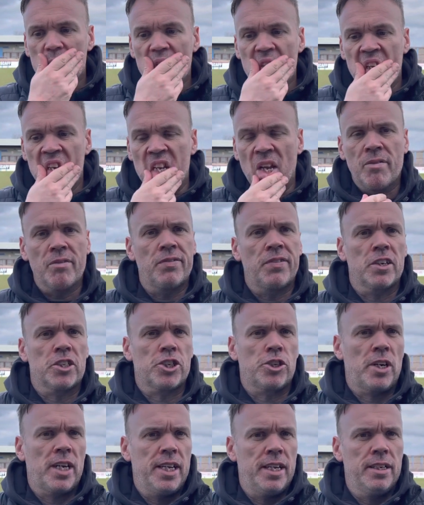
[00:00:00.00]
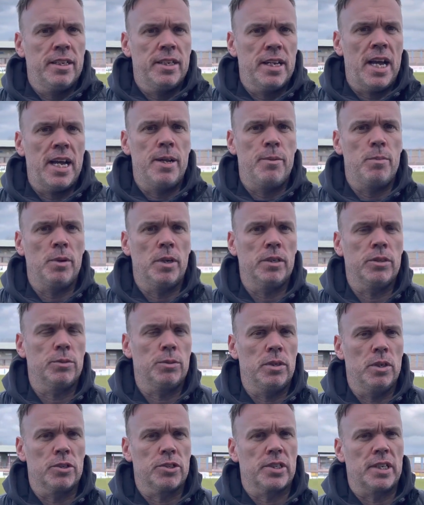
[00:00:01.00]
Another frustrating day because we
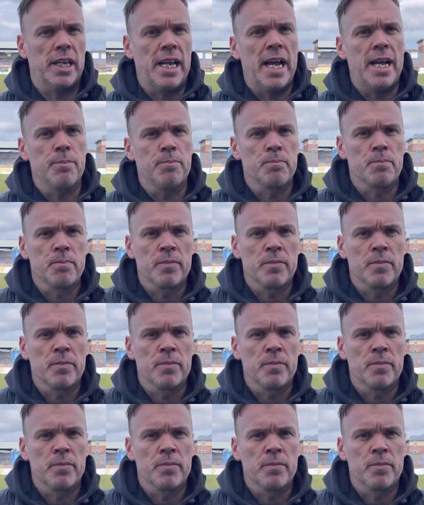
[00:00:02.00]
lost the game.